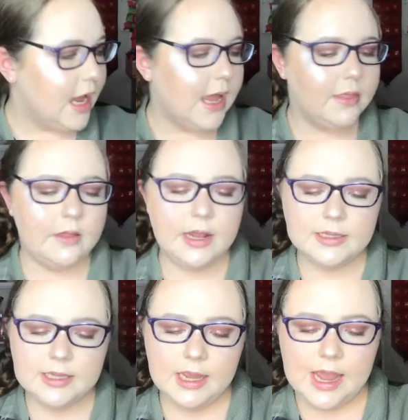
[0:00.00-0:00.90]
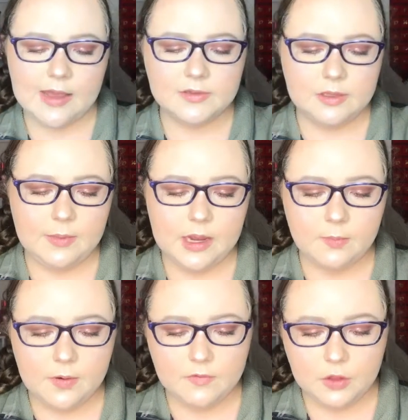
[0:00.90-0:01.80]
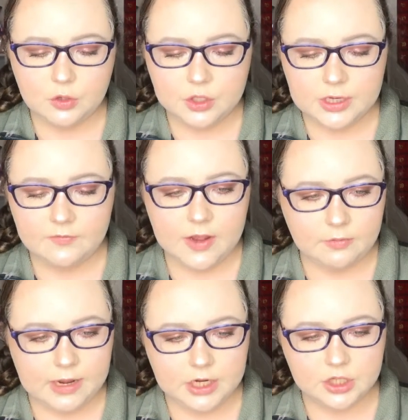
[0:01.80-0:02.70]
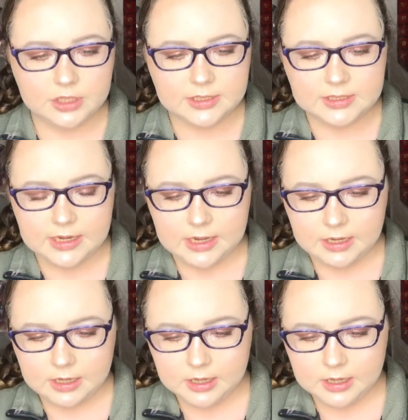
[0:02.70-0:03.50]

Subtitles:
And then the next thing I have is the Makeup Revolution Foundation Stick.